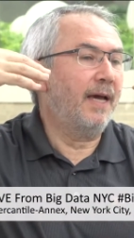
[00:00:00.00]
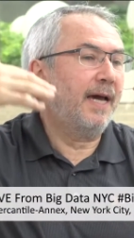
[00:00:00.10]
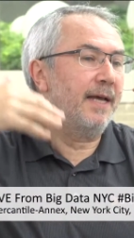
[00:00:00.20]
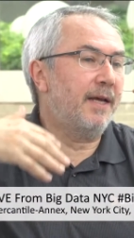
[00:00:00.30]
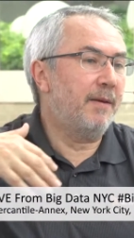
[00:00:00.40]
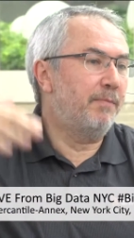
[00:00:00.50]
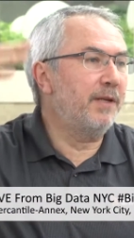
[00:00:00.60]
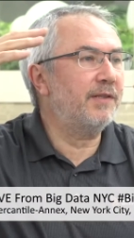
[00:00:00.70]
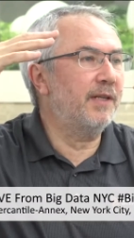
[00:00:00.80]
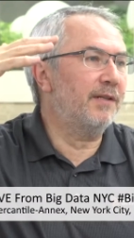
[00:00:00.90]
at a
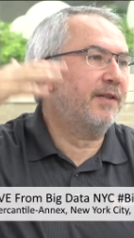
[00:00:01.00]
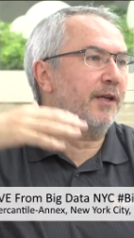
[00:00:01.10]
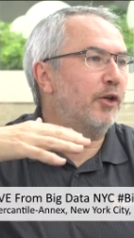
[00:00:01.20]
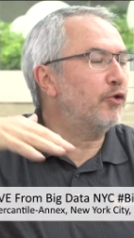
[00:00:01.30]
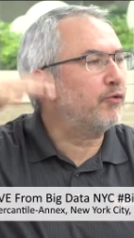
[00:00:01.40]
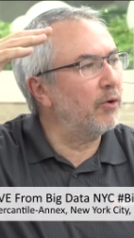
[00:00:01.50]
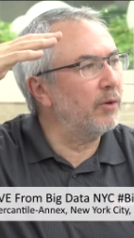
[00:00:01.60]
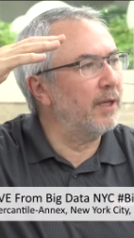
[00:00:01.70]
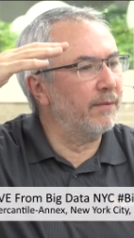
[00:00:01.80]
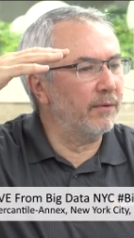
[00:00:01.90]
business and a
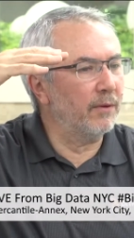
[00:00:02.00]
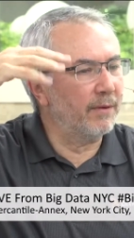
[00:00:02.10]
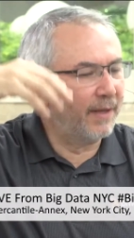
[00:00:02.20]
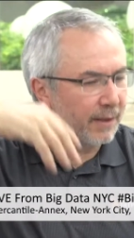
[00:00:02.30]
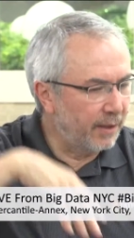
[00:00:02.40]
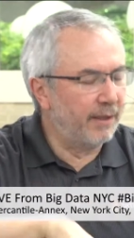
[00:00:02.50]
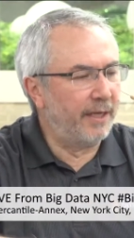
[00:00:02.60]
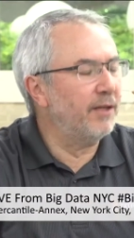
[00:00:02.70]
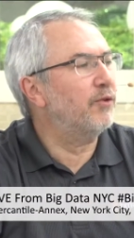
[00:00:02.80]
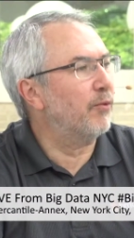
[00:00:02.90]
control level that can
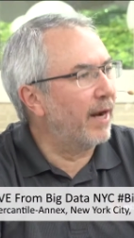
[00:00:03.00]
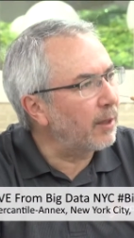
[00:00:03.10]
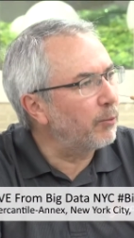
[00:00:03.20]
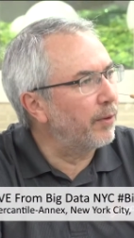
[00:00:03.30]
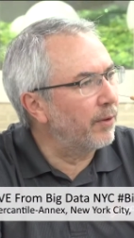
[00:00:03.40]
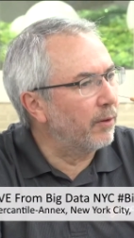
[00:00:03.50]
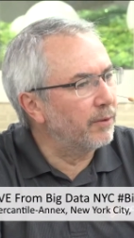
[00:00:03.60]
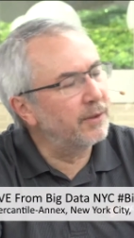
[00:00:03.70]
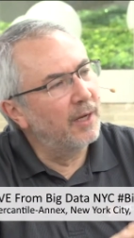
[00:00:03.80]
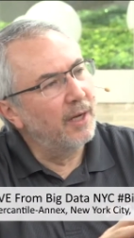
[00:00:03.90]
interact with
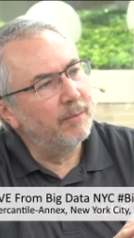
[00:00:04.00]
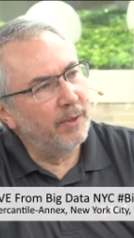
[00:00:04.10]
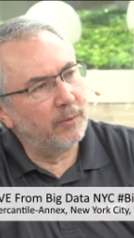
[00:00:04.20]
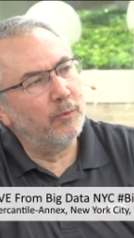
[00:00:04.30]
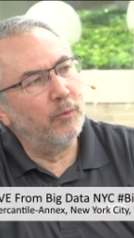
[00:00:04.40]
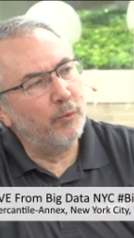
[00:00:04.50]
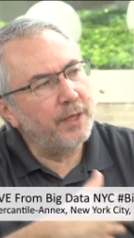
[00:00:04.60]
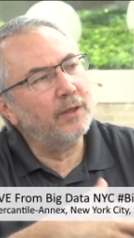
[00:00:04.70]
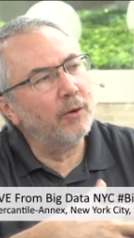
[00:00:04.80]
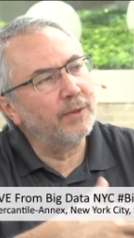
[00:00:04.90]
those, but
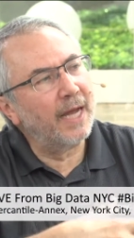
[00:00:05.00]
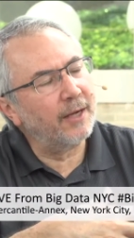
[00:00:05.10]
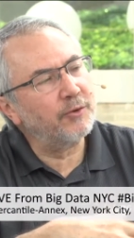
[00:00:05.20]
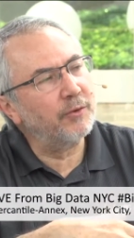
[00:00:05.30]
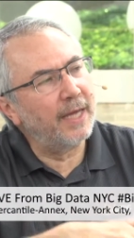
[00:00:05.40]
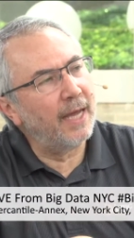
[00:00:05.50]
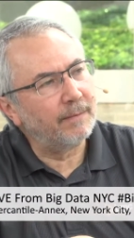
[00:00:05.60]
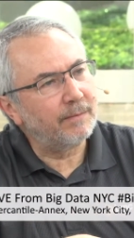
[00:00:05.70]
we don't actually